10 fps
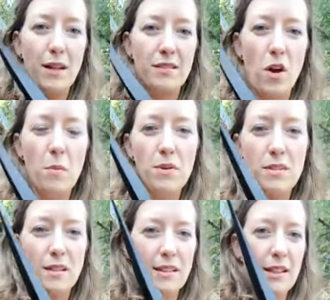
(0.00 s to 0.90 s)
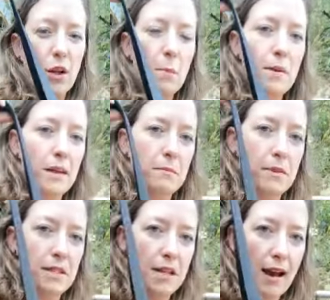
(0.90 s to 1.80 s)
It's almost a little bit
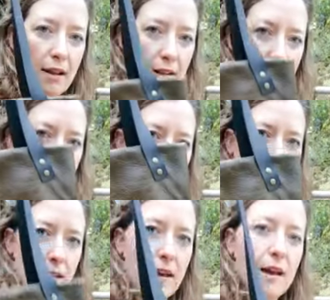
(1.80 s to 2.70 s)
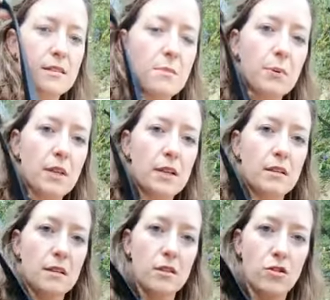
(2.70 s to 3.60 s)
metallic, and it has a pretty
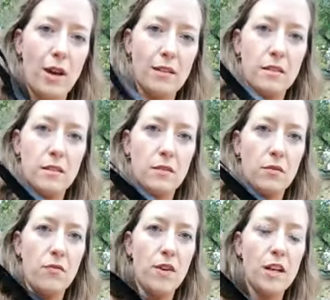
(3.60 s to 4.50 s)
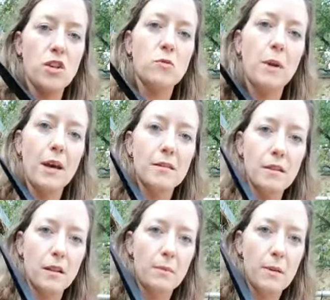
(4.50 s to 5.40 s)
distressed finish, but it has a
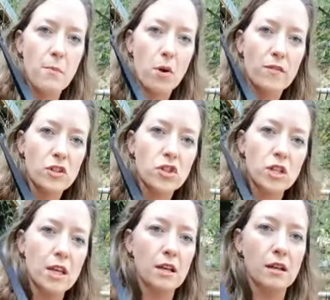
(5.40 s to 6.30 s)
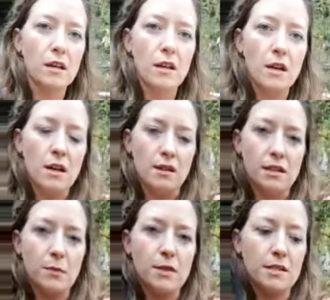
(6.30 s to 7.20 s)
little bit more of a sheen.
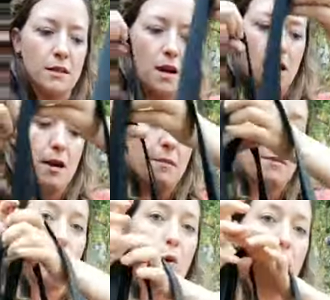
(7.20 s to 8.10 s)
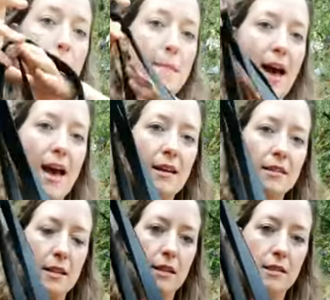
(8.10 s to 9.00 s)
This one's more
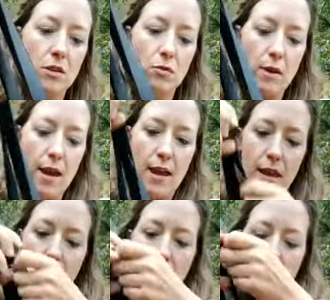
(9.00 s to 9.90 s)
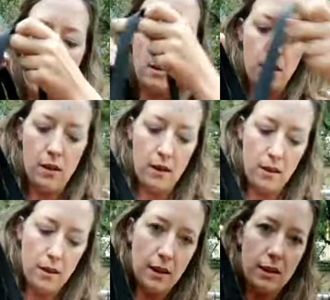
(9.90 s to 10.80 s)
matte, and it's gray.
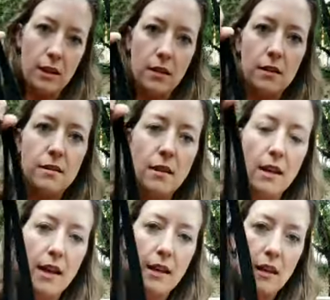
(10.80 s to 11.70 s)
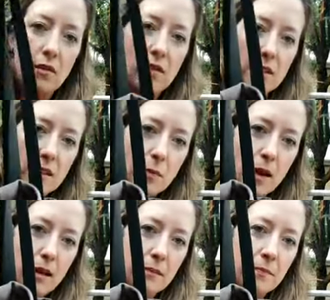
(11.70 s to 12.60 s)
And here is the lining of this
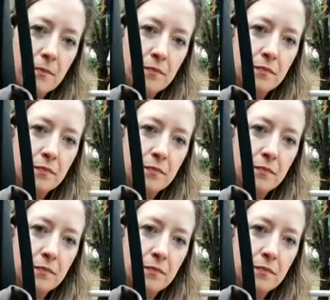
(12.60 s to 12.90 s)
one.